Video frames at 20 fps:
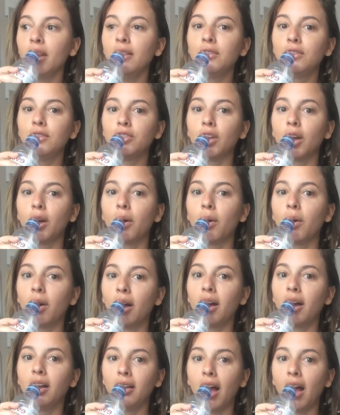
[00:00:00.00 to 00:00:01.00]
So
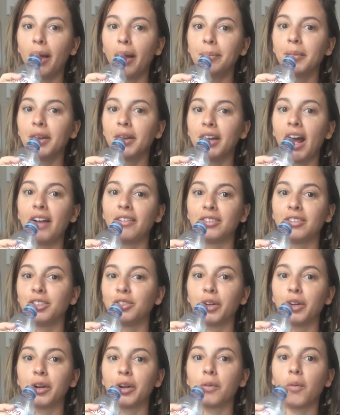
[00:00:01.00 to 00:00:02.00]
I'm gonna have to
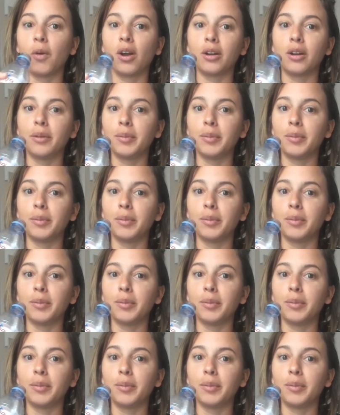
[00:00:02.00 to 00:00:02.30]
drink water